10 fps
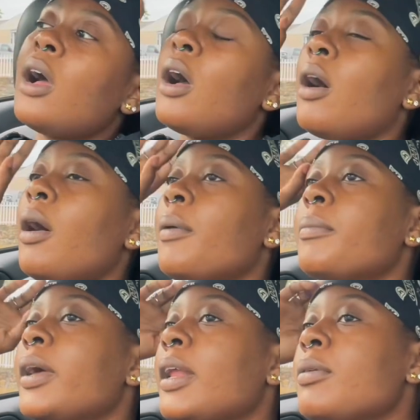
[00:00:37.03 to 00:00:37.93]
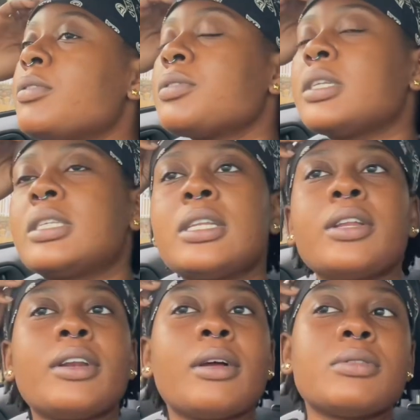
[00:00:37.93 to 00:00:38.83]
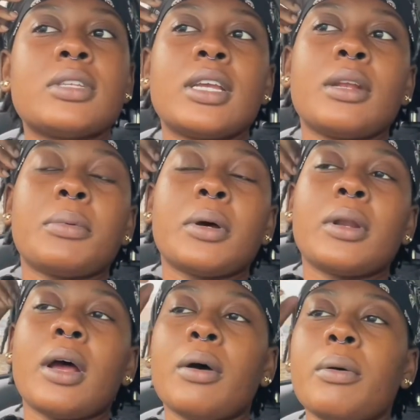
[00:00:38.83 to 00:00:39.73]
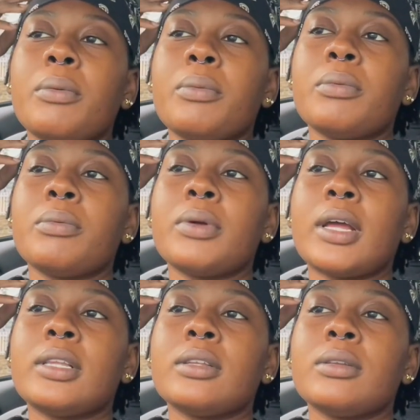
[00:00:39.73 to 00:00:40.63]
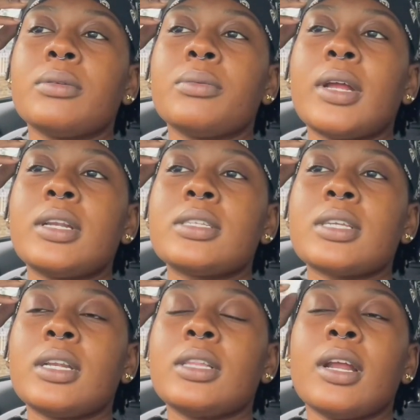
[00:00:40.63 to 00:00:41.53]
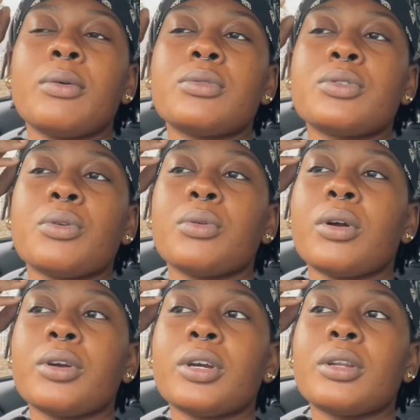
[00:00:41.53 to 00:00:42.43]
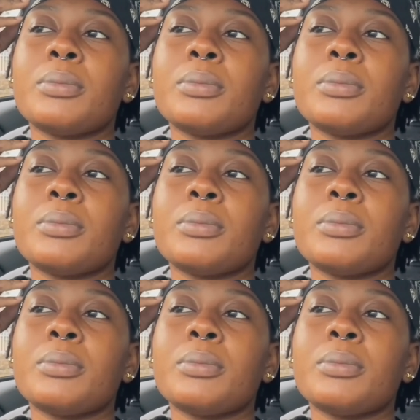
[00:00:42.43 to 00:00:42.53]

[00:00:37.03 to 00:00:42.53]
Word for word: um and i was really sitting there and i was thinking about how when i when i decided that i was no longer going to